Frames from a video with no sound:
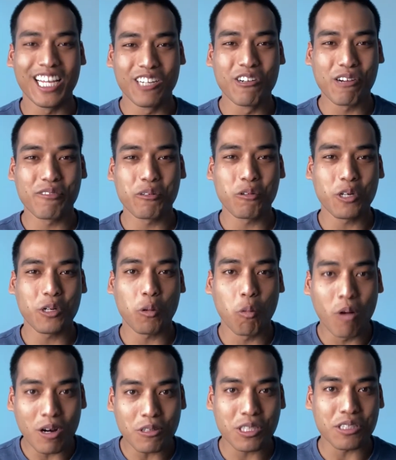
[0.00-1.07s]
Hello,
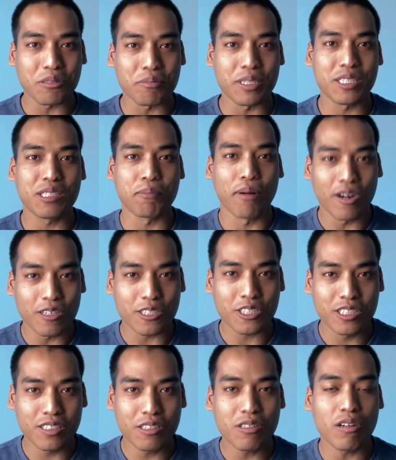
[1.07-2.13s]
everyone. Welcome to part
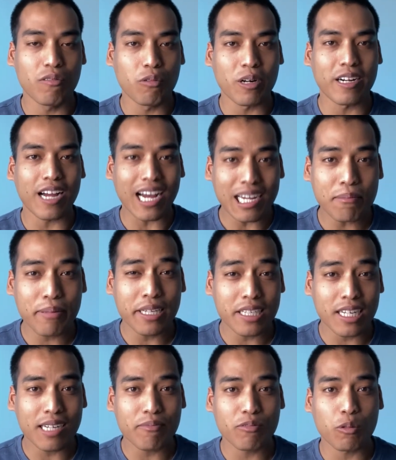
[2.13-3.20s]
two of where I
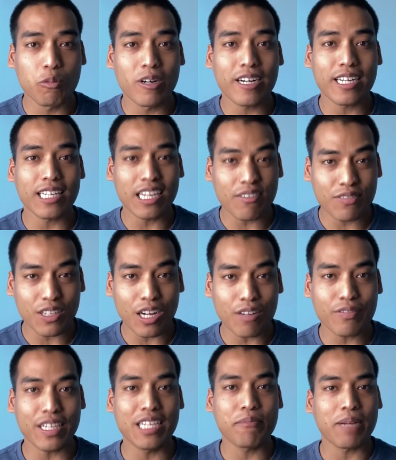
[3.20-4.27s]
pick up from where I left
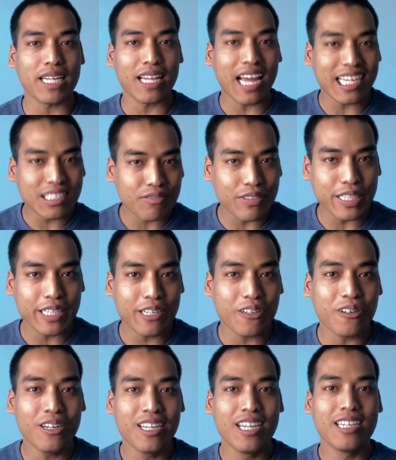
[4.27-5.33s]
off in my last
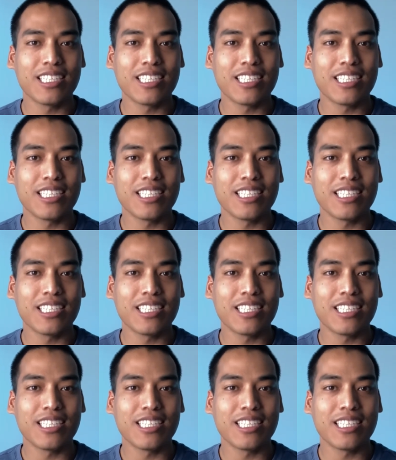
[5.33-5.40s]
video,